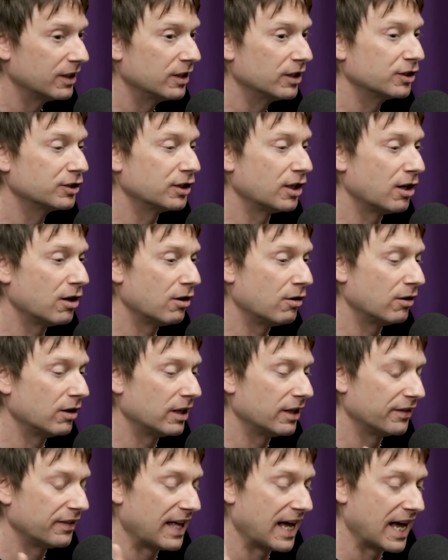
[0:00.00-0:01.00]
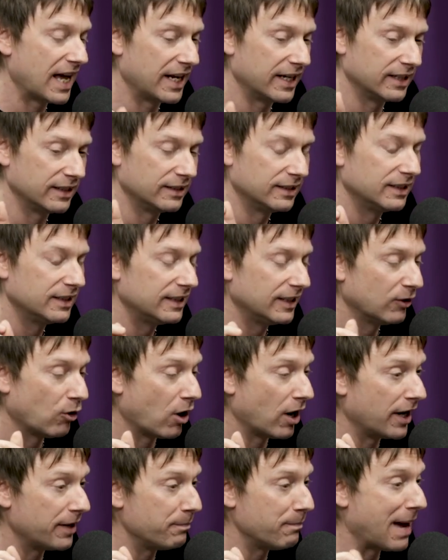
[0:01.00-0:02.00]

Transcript: so that on